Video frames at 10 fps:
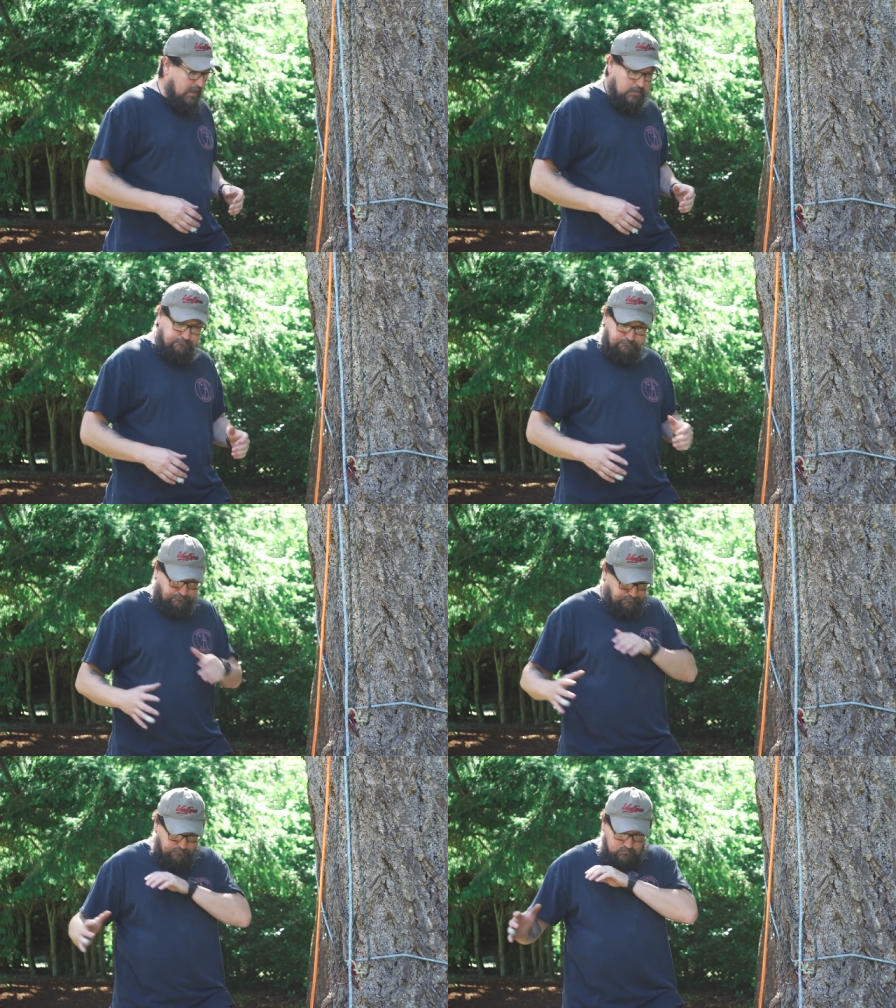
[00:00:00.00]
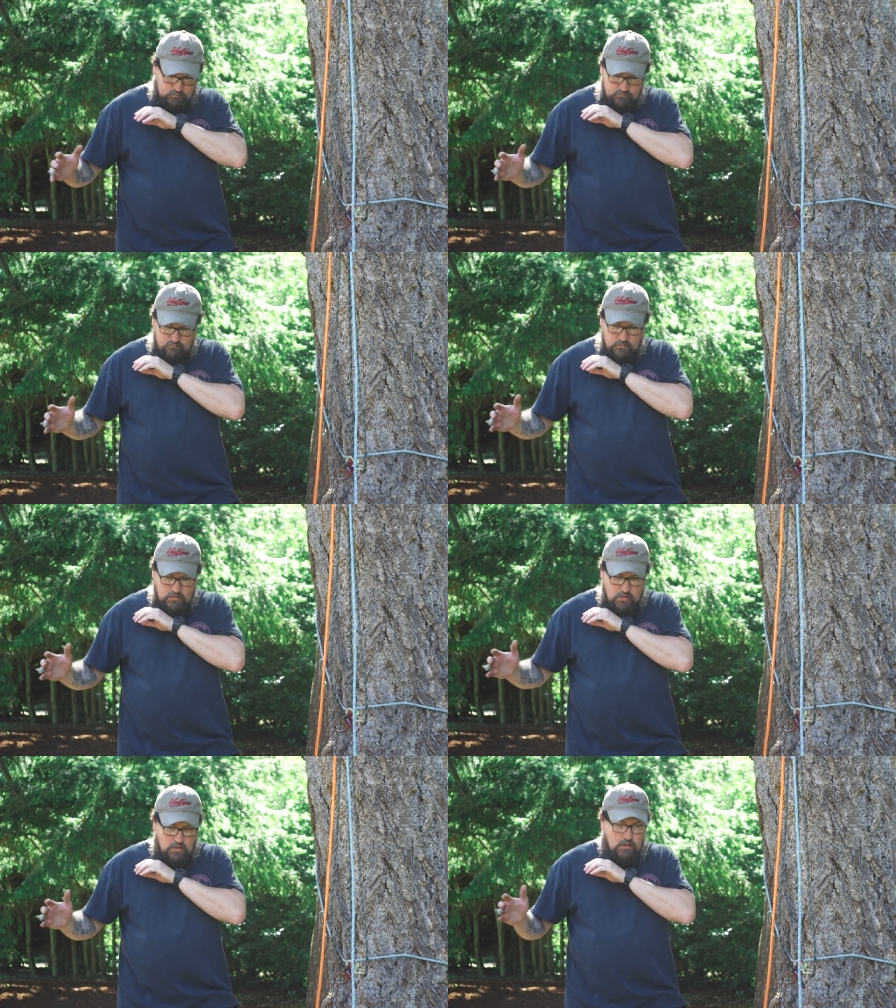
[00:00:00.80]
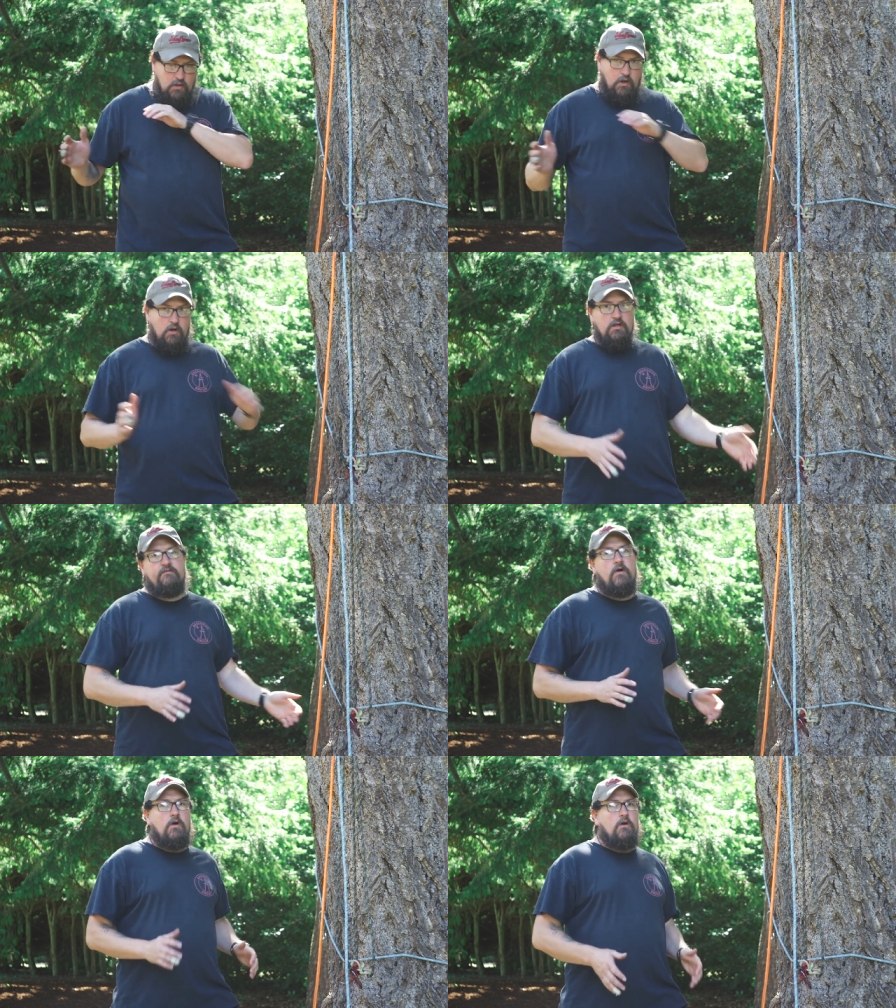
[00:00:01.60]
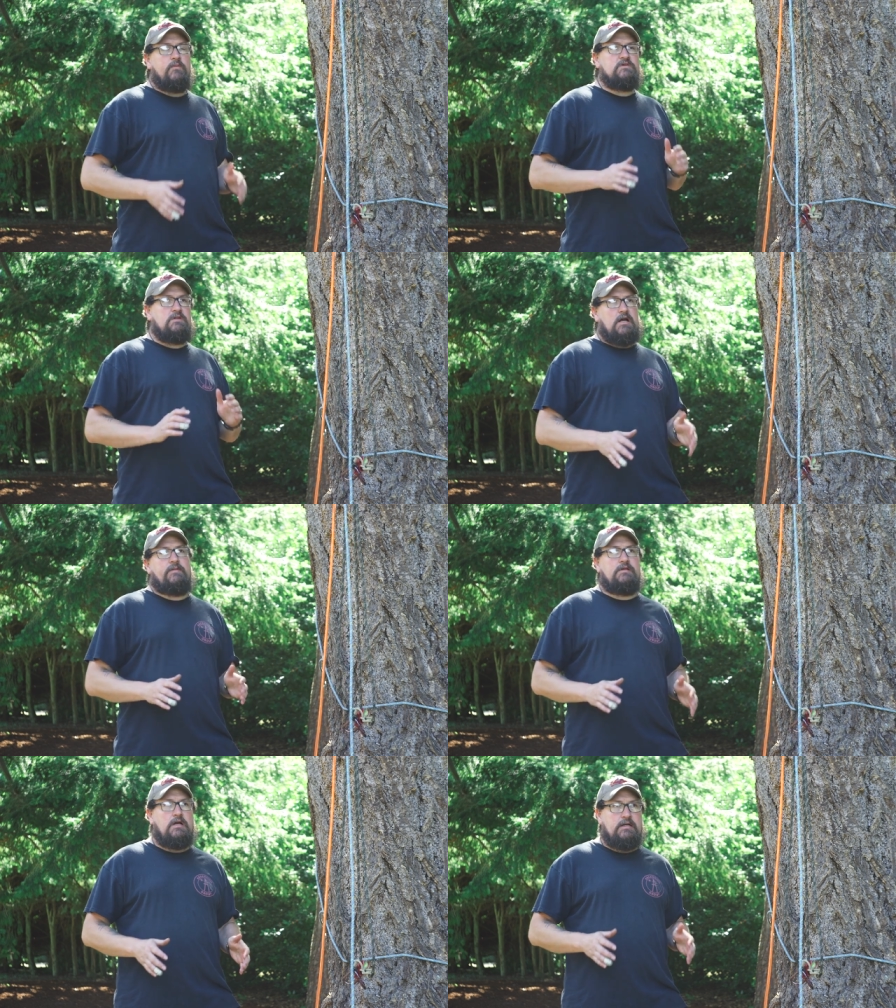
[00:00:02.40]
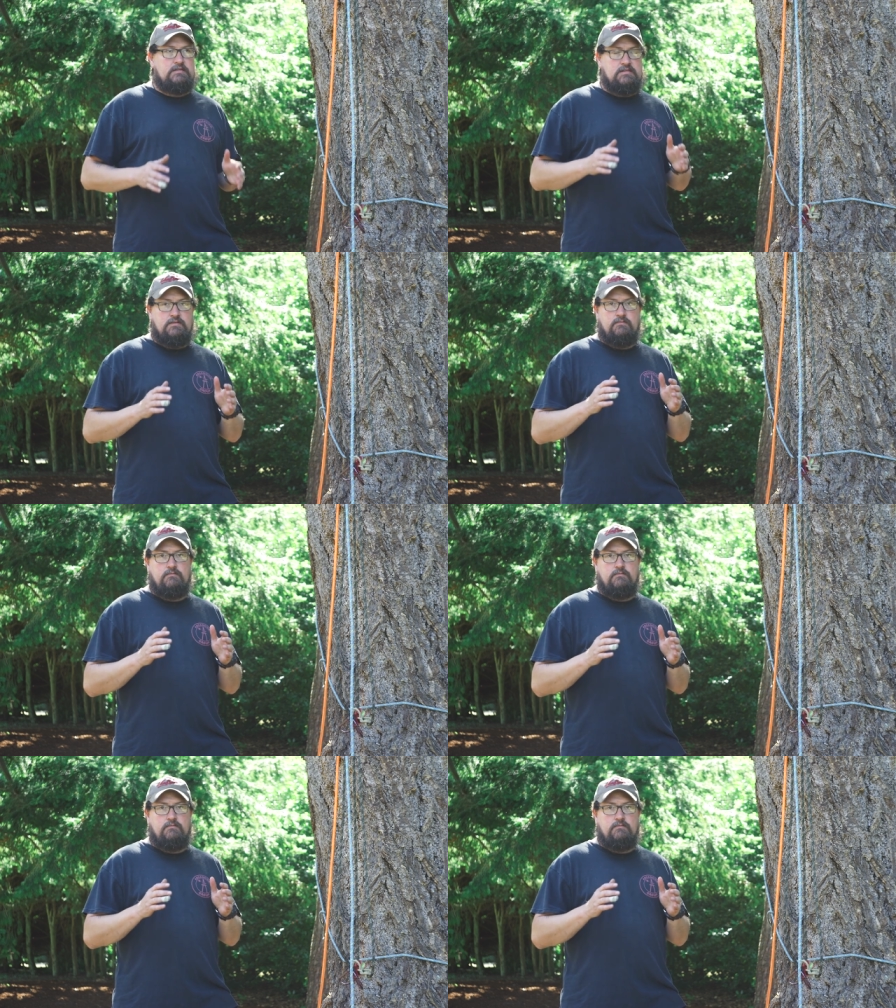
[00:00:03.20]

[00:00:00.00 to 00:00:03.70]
it up, all of our arbor's climbing lines